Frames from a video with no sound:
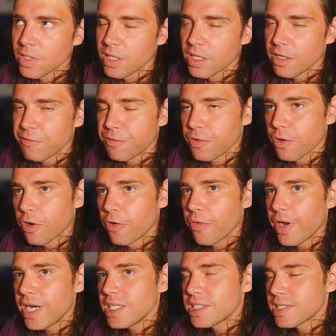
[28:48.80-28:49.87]
If you're
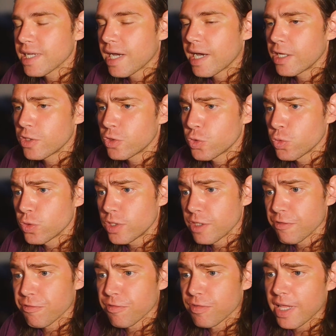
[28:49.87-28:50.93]
already starting to
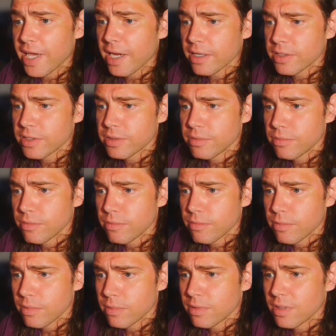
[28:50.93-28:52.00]
deflect
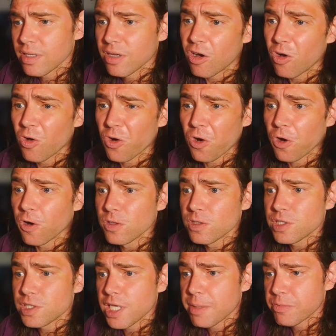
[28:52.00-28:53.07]
the whole
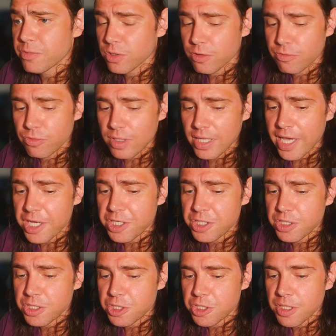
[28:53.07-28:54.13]
concept of
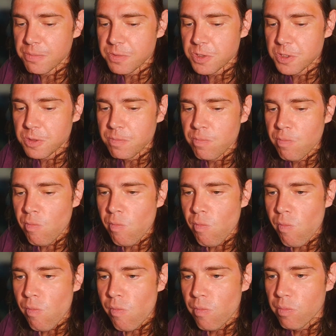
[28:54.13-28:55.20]
relationships
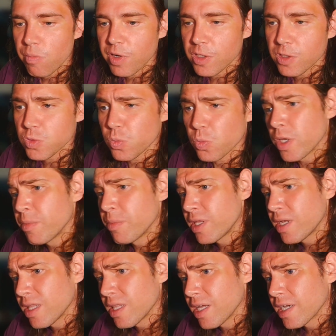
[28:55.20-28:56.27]
because
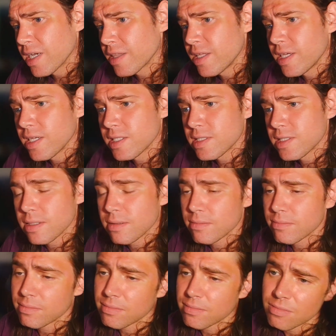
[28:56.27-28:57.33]
women are like this
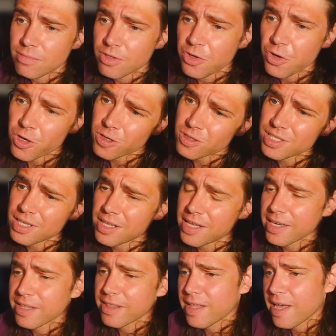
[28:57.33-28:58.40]
and girls are
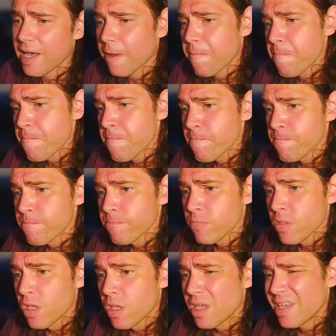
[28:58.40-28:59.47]
like that,
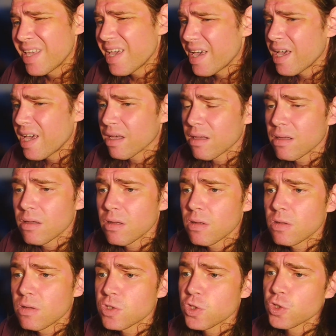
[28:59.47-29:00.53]
yeah,
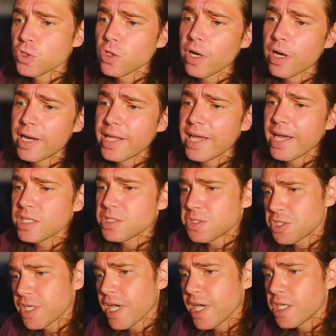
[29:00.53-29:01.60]
society has
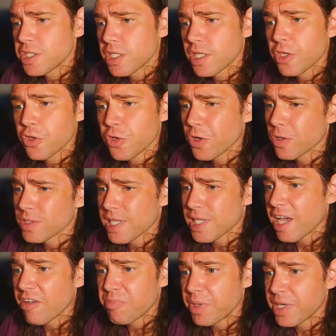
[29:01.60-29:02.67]
changed and girls
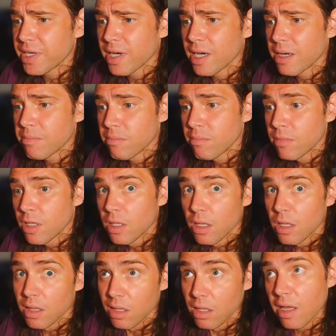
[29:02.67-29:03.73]
have become
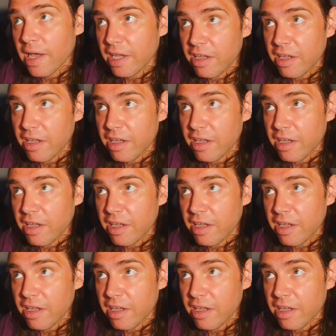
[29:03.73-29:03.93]
like